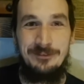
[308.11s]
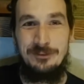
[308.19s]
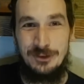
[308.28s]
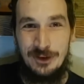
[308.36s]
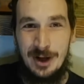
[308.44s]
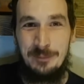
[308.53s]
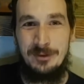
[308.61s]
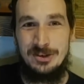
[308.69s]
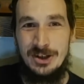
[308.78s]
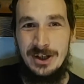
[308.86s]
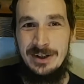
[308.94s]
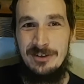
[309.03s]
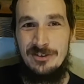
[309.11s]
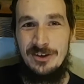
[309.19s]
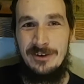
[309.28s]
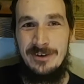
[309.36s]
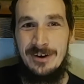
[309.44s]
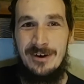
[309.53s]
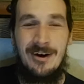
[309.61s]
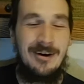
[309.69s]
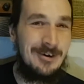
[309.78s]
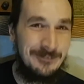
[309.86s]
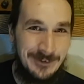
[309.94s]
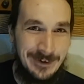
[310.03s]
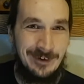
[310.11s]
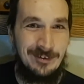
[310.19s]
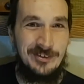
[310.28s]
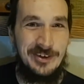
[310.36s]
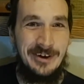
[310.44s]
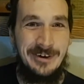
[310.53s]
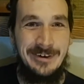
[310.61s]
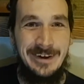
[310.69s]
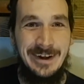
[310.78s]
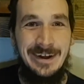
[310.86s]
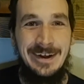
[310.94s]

Kramer tried to start the car, it wouldn't start.